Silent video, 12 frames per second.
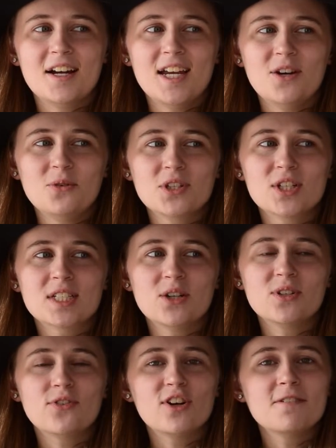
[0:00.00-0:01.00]
It
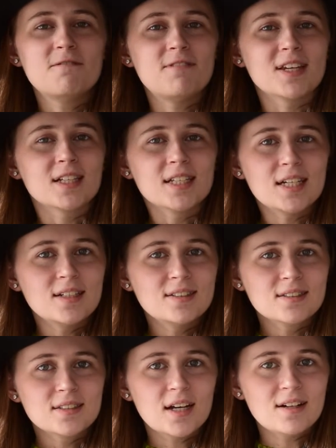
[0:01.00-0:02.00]
was very fiddly,
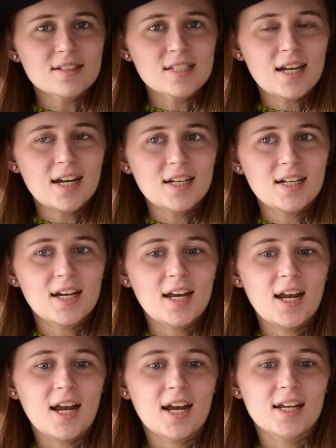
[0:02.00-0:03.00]
I'll say,
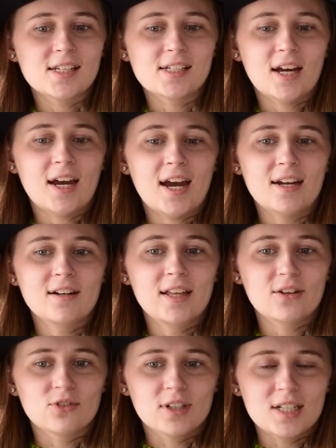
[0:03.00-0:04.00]
and I had to
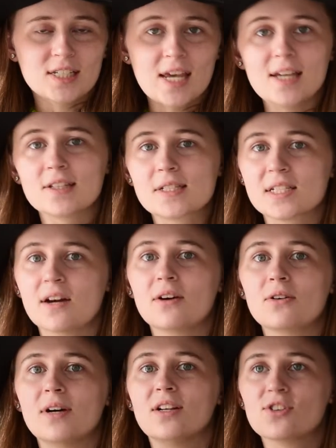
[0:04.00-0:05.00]
like really take it
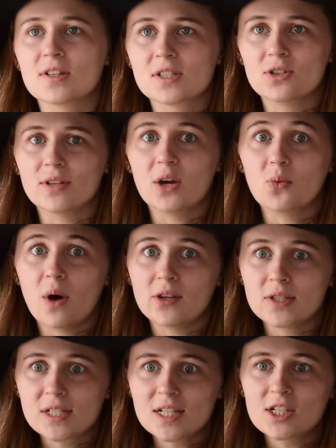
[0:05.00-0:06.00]
slow and just do like
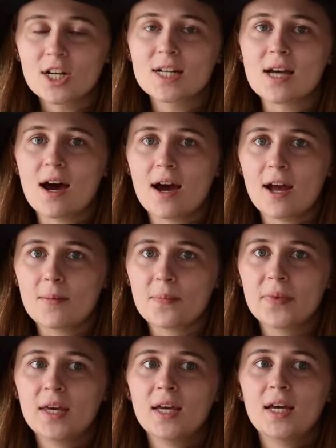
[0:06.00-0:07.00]
one stitch at a
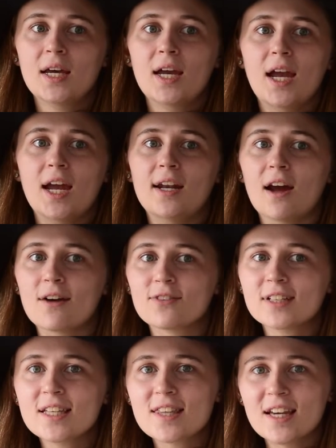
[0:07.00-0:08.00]
time and not
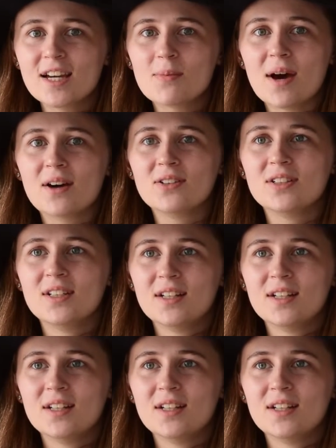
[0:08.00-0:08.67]
really think about